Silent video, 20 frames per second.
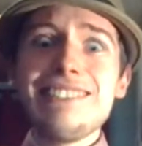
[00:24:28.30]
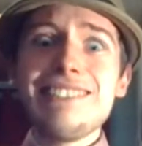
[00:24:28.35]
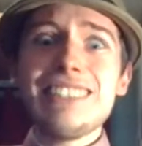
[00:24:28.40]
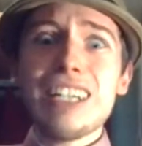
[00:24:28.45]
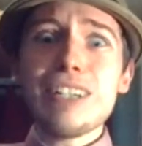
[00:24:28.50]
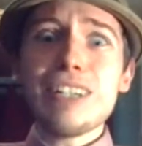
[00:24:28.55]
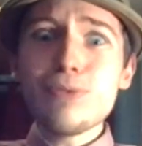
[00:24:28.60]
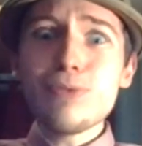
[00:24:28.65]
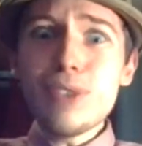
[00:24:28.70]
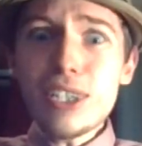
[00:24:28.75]

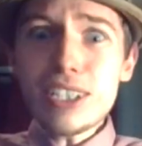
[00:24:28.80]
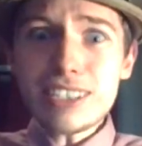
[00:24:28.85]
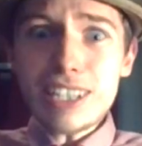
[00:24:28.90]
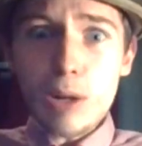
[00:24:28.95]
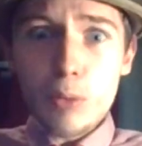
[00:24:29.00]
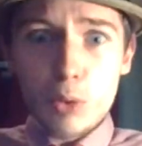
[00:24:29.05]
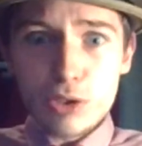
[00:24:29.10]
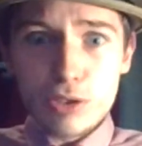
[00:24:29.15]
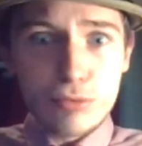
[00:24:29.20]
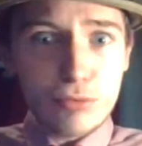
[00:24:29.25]
At first I
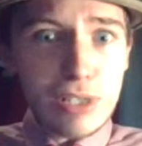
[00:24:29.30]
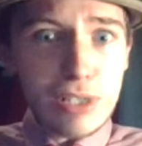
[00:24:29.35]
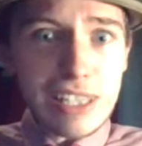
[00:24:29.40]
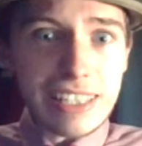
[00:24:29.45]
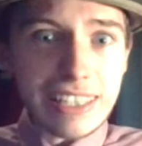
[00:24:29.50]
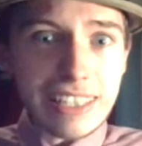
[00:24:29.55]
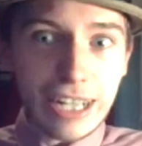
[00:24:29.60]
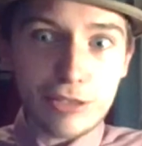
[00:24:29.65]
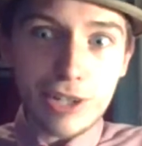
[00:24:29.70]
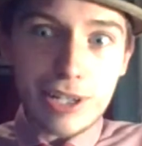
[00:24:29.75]
wasn't
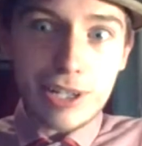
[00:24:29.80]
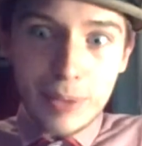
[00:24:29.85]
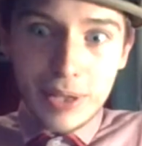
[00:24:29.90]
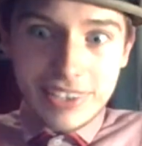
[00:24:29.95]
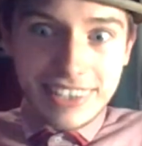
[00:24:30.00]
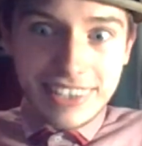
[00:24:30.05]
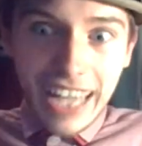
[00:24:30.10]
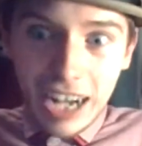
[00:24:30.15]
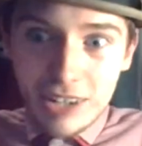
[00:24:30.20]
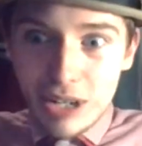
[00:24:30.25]
really angry, but
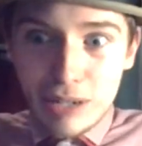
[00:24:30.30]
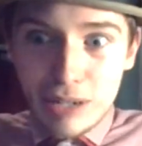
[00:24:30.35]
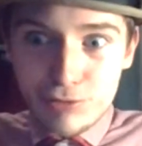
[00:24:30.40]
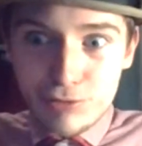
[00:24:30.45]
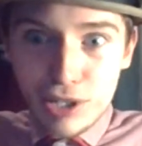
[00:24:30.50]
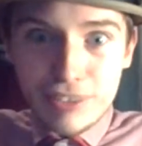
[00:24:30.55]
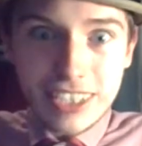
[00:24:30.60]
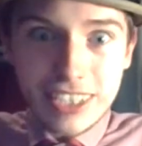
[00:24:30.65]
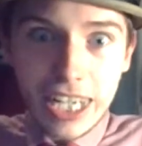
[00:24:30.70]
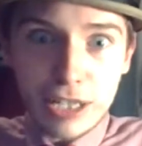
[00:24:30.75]
now I'm
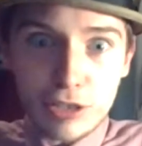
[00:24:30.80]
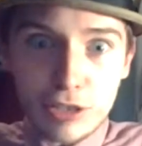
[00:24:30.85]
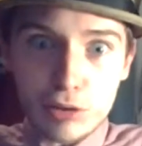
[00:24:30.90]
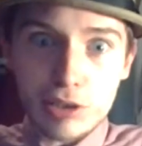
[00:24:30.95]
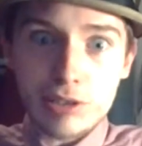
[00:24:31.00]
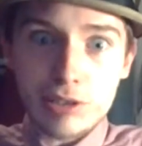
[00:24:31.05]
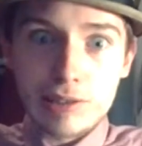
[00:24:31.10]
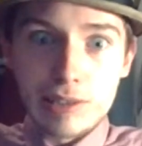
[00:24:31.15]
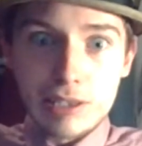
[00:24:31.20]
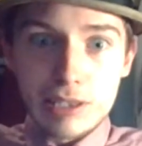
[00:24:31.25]
really
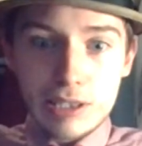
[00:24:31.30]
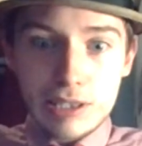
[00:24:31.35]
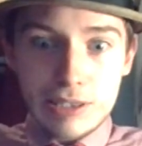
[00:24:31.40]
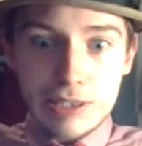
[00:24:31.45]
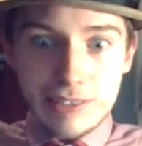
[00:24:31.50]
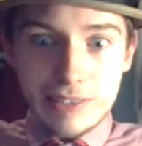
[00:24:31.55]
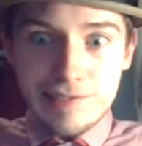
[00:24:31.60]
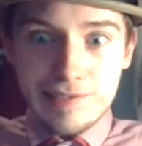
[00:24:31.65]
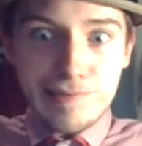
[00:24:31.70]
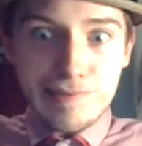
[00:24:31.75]
angry.
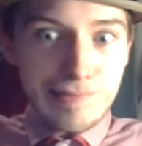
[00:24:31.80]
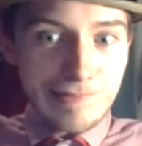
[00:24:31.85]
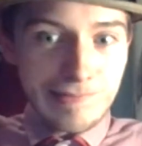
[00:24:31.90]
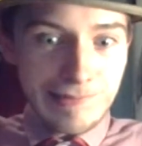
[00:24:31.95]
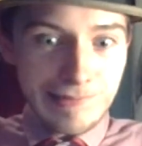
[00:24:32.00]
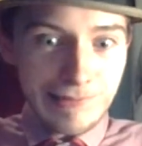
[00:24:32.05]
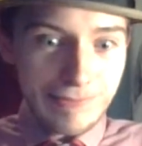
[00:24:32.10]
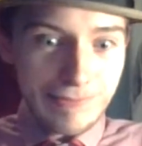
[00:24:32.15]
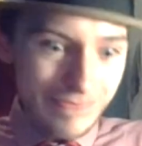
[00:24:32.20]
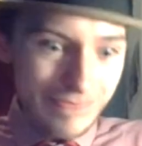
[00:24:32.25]

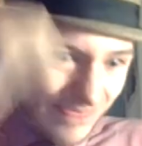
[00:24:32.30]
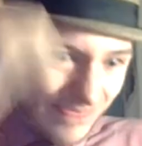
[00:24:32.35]
Ow!